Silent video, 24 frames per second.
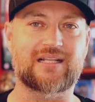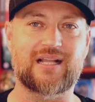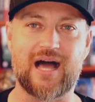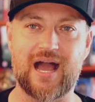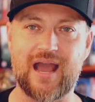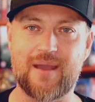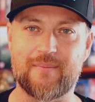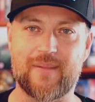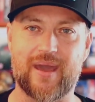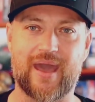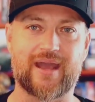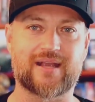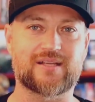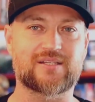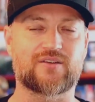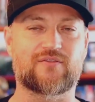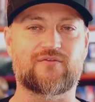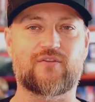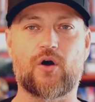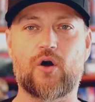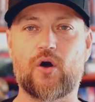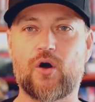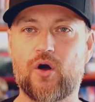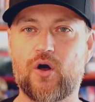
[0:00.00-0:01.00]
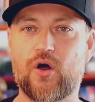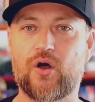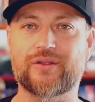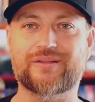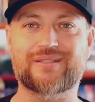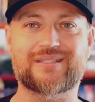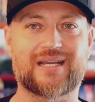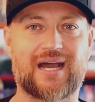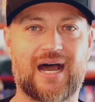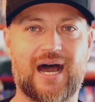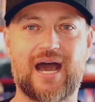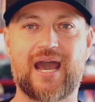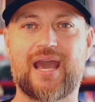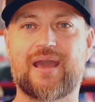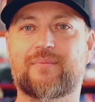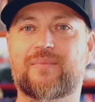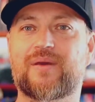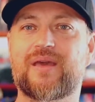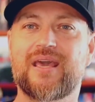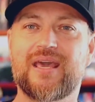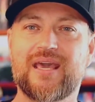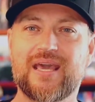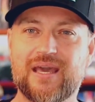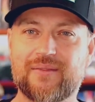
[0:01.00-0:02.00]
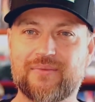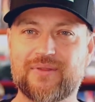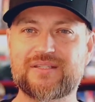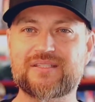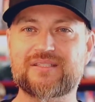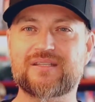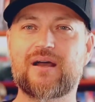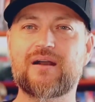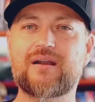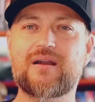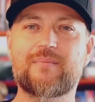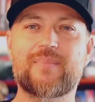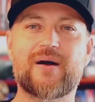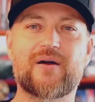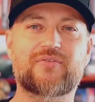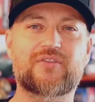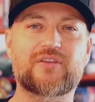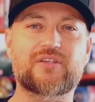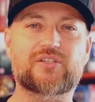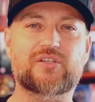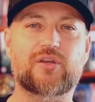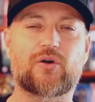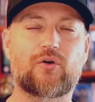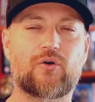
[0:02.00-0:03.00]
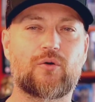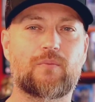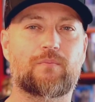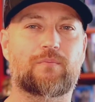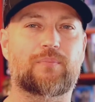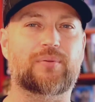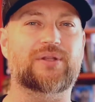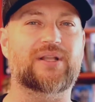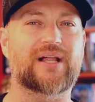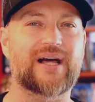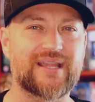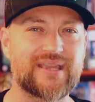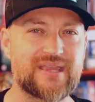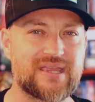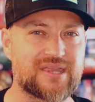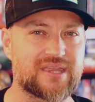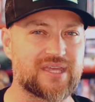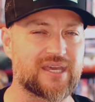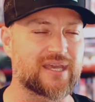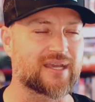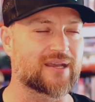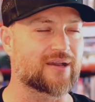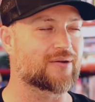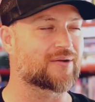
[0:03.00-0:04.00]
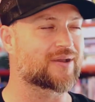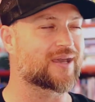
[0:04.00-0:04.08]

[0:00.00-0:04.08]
climax of all time. And let's talk about this whole blood thing,